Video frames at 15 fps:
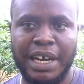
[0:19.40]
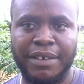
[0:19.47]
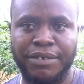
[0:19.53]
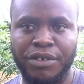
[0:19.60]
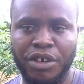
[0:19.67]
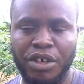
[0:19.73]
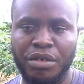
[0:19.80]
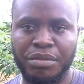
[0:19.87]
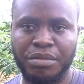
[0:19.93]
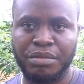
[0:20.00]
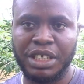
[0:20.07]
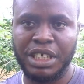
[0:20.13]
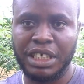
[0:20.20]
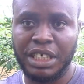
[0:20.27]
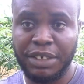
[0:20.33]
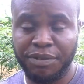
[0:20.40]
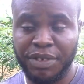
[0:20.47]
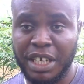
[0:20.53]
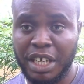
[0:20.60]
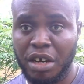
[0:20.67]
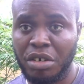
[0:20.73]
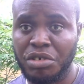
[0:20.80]
from
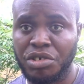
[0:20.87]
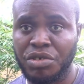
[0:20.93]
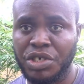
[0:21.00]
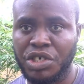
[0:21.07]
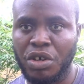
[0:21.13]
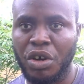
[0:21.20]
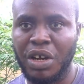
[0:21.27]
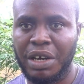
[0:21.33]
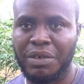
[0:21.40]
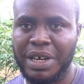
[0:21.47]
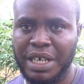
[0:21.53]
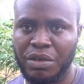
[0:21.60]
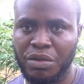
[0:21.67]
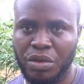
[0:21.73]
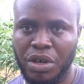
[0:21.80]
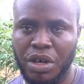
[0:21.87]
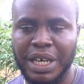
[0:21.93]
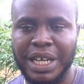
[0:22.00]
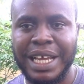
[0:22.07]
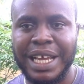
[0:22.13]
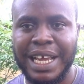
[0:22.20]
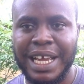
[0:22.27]
different countries all around the
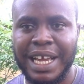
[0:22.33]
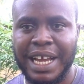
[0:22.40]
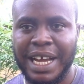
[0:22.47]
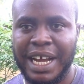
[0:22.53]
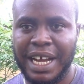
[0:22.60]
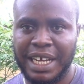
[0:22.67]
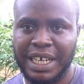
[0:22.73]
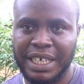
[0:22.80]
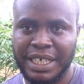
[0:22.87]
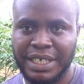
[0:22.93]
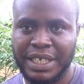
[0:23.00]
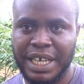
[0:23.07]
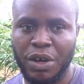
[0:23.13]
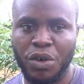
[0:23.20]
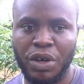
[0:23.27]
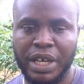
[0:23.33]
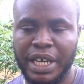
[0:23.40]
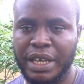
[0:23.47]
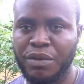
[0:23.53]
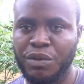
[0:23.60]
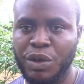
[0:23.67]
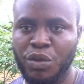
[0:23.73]
world, and they say,
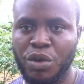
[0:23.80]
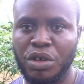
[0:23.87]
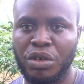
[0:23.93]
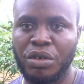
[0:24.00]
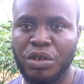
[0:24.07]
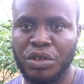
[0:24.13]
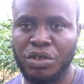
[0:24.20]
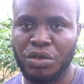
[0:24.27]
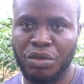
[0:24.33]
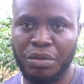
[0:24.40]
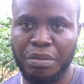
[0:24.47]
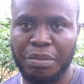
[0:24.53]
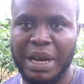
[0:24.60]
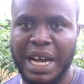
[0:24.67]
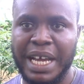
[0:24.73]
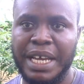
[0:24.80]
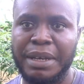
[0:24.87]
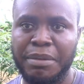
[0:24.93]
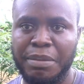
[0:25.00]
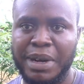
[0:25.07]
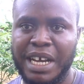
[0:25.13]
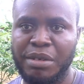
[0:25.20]
okay, we want to
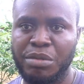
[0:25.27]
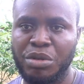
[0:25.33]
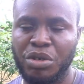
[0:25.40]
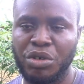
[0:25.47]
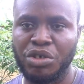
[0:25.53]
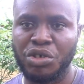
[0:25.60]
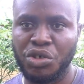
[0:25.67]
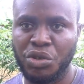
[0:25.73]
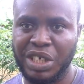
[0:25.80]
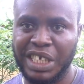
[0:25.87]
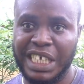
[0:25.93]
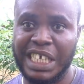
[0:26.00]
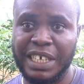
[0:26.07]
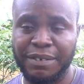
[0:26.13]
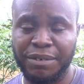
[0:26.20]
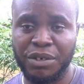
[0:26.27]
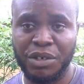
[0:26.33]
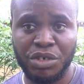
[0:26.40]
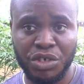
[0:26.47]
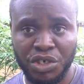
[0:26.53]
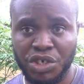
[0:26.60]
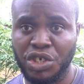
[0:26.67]
buy Bible to give
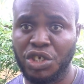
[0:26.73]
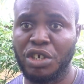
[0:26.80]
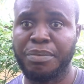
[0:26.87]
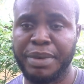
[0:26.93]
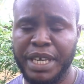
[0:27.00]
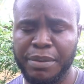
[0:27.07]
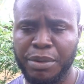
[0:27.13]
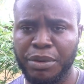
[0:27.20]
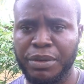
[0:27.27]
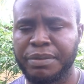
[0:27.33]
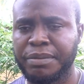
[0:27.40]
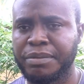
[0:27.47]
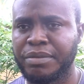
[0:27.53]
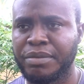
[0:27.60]
to your people.